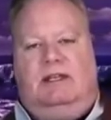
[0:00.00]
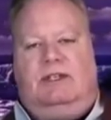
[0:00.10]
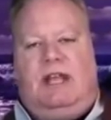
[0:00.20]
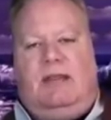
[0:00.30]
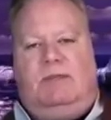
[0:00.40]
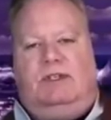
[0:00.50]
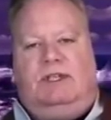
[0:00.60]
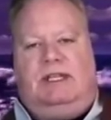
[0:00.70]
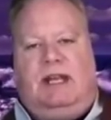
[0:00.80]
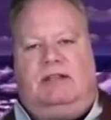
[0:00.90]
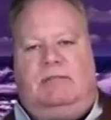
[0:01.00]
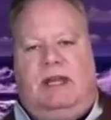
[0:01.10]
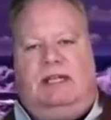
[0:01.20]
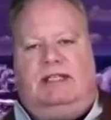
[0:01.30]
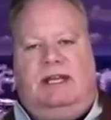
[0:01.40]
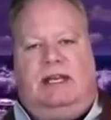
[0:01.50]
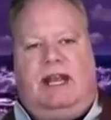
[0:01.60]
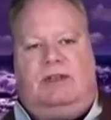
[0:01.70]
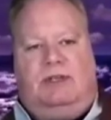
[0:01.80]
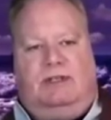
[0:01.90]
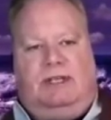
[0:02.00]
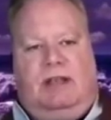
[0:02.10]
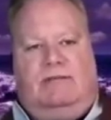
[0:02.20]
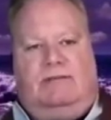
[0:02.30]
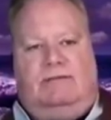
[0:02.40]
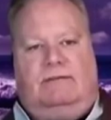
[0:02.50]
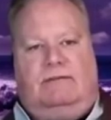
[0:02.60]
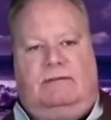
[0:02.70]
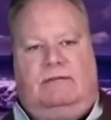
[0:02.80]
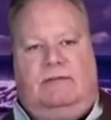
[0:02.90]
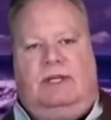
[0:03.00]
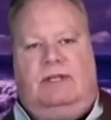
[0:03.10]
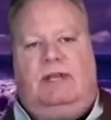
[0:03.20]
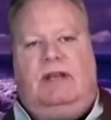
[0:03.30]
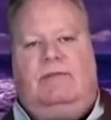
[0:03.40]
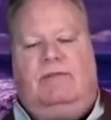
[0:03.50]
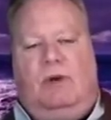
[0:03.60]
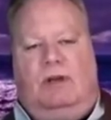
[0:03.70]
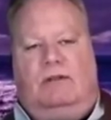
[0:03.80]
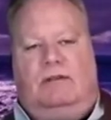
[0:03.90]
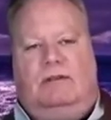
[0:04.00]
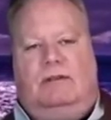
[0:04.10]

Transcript: Each time you sit down to meditate, ask yourself, what are you here for?